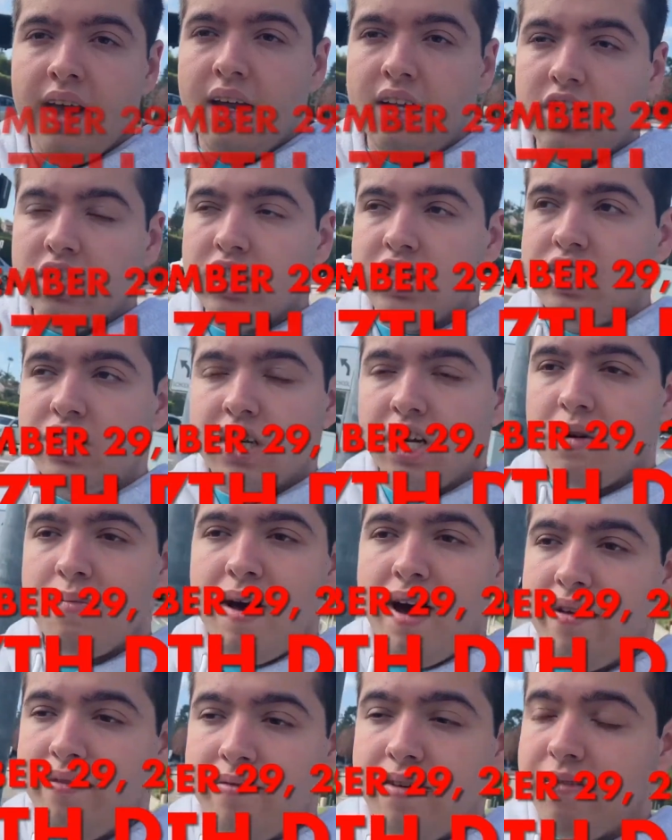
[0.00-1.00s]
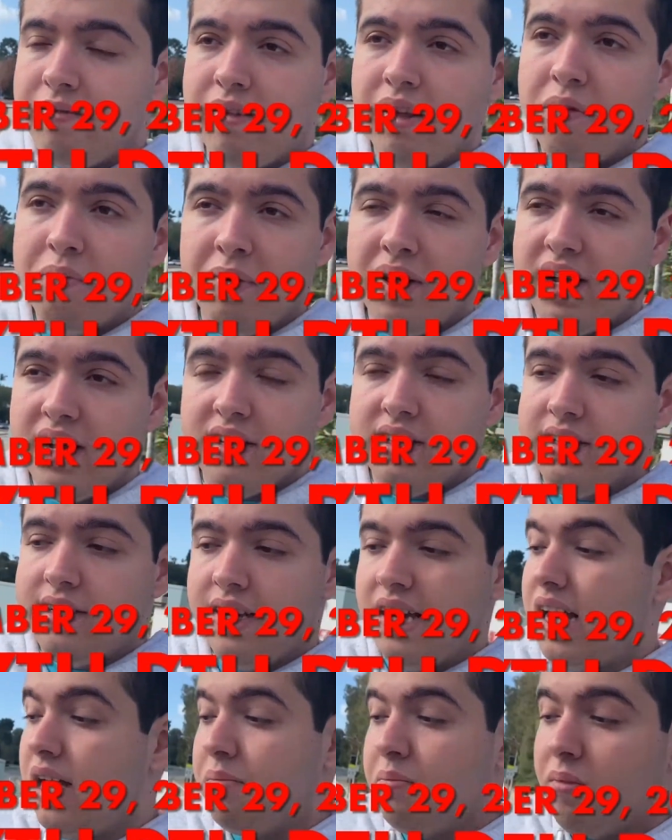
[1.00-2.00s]
just took about 15 minutes
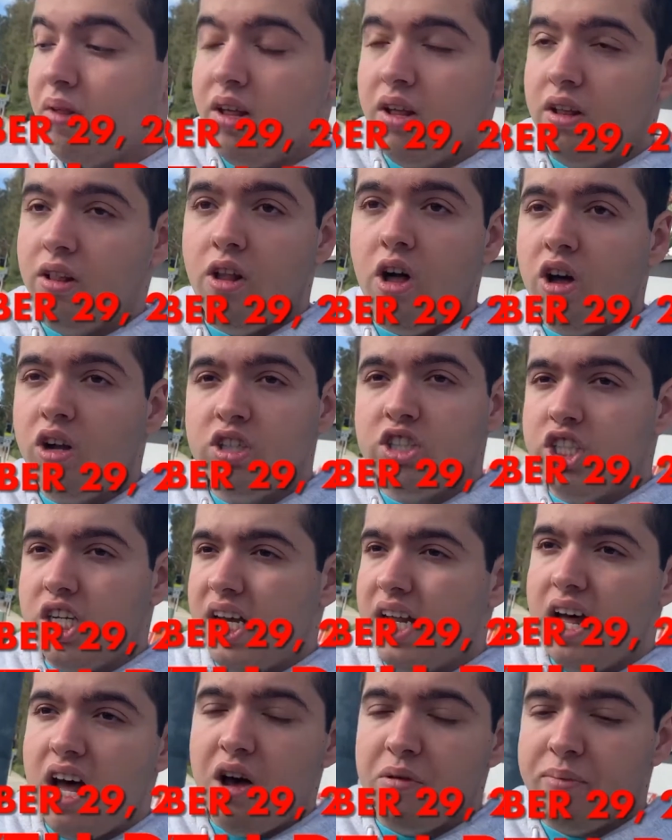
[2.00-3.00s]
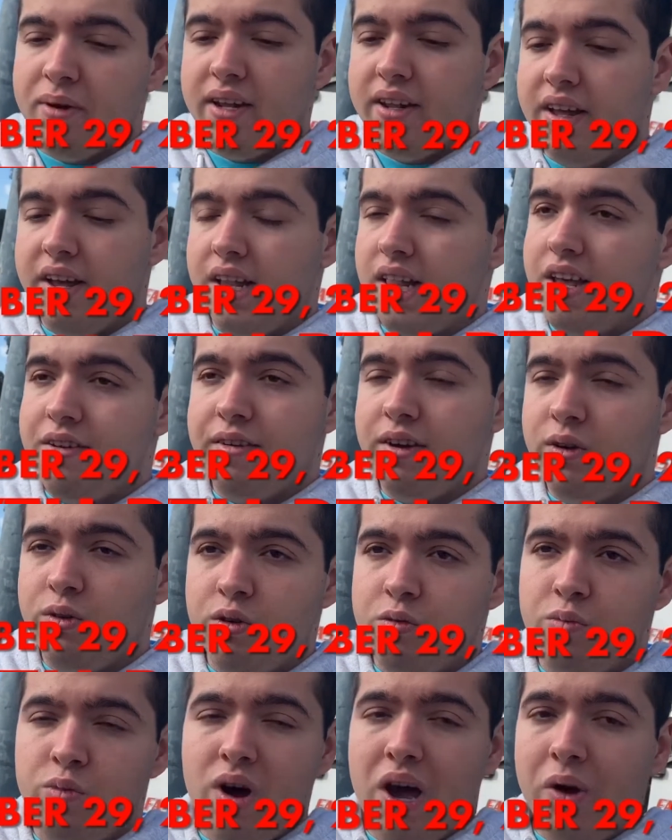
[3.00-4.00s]
to launch it up in the living
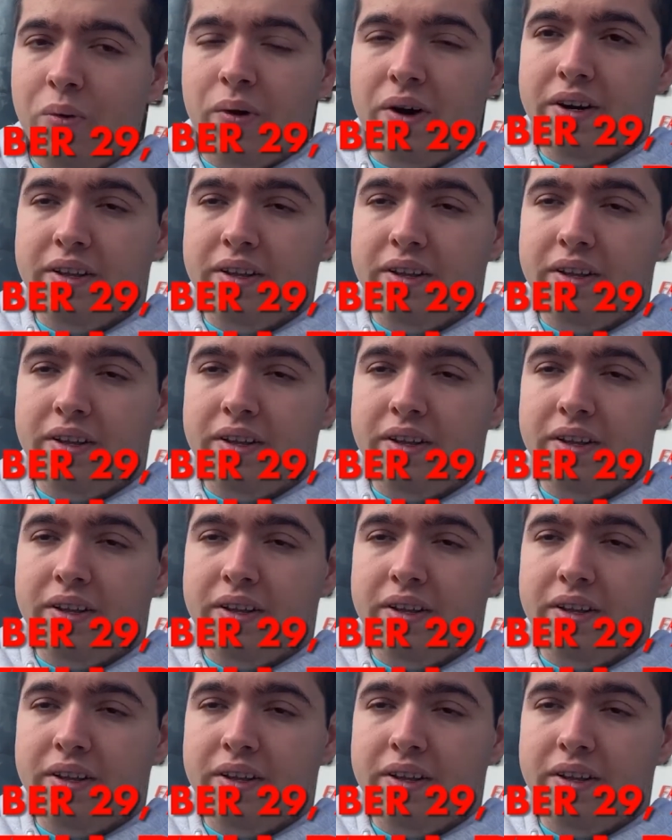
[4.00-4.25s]
room, right where